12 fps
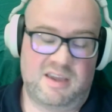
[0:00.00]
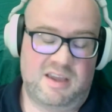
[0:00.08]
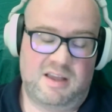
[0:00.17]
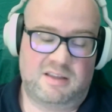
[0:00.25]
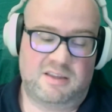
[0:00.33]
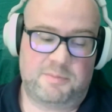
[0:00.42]

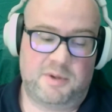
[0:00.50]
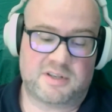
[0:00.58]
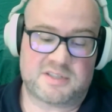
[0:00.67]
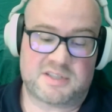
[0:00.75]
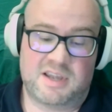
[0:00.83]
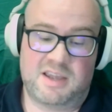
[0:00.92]
let's be
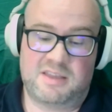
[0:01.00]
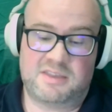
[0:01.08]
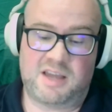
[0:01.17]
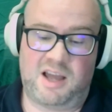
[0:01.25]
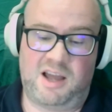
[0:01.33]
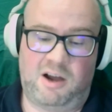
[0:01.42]
honest,
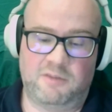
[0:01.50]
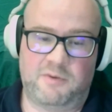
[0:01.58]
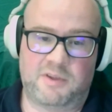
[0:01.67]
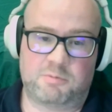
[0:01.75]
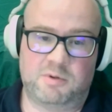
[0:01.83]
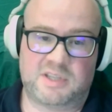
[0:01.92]
not all of
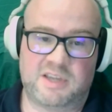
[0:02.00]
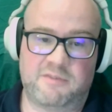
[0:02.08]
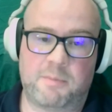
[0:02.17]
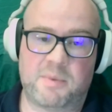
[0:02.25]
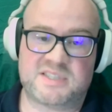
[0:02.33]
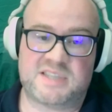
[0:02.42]
us will give up
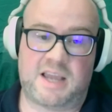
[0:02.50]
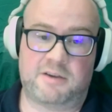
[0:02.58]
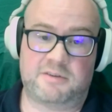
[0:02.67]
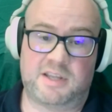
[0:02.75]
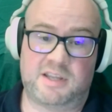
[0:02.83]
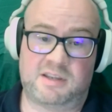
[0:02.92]
a
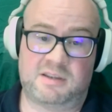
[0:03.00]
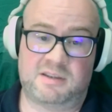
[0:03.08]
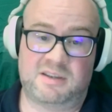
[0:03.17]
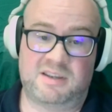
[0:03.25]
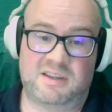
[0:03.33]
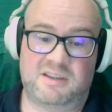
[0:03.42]
Saturday
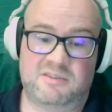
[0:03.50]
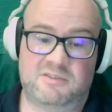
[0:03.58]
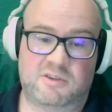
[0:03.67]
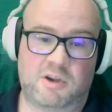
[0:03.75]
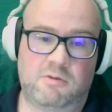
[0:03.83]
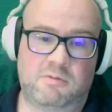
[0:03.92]
to
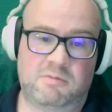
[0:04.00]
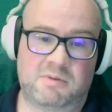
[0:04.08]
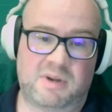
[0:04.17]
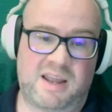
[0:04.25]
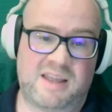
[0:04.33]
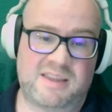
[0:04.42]
go
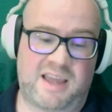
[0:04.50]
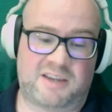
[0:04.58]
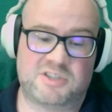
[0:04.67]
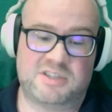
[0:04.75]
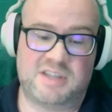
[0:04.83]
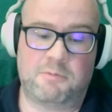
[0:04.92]
and
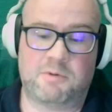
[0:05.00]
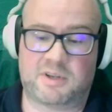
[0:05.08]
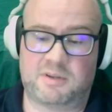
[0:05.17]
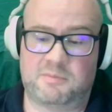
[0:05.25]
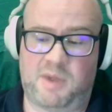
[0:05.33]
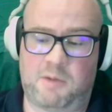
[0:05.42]
actually network
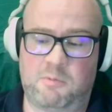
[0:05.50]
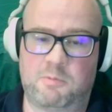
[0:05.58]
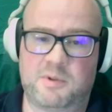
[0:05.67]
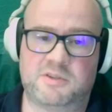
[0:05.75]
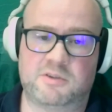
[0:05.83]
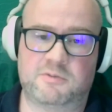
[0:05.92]
about what we
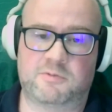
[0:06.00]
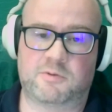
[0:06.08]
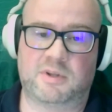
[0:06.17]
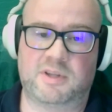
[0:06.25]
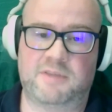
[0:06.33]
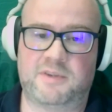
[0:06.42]
do for a
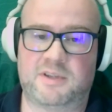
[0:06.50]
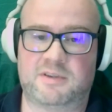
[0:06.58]
living.